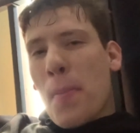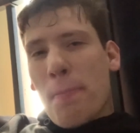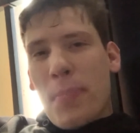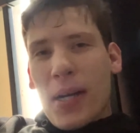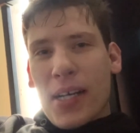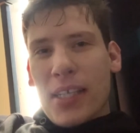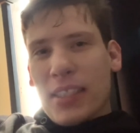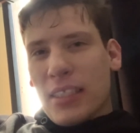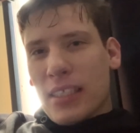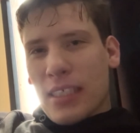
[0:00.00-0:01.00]

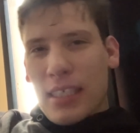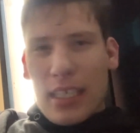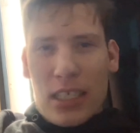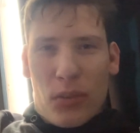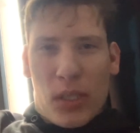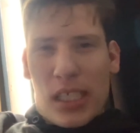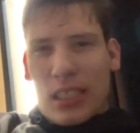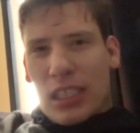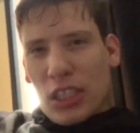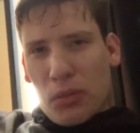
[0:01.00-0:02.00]
But anyways,
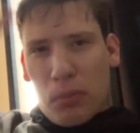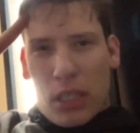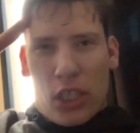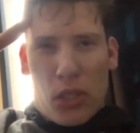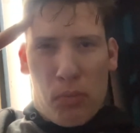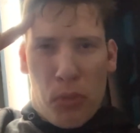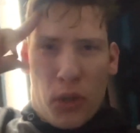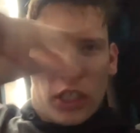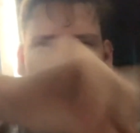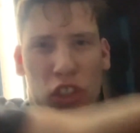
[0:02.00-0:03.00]
this has been your
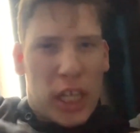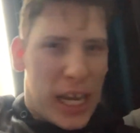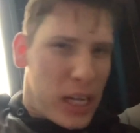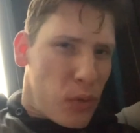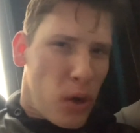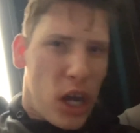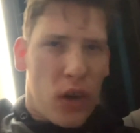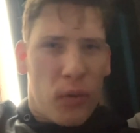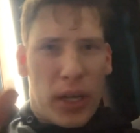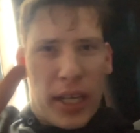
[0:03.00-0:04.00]
boy
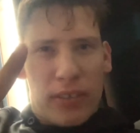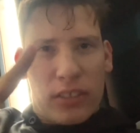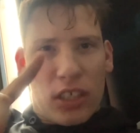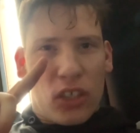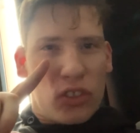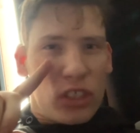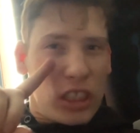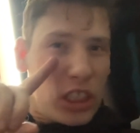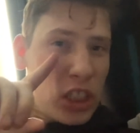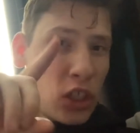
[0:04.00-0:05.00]
Jaguar Raves, and I'll
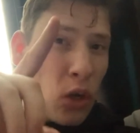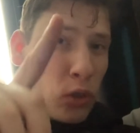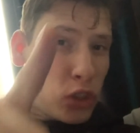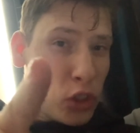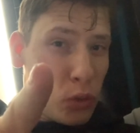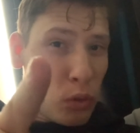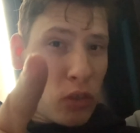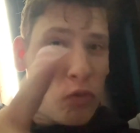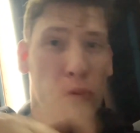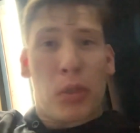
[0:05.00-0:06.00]
see all you
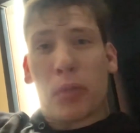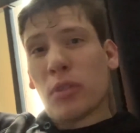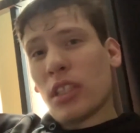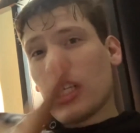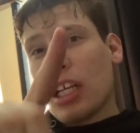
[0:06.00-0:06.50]
wonderful people in the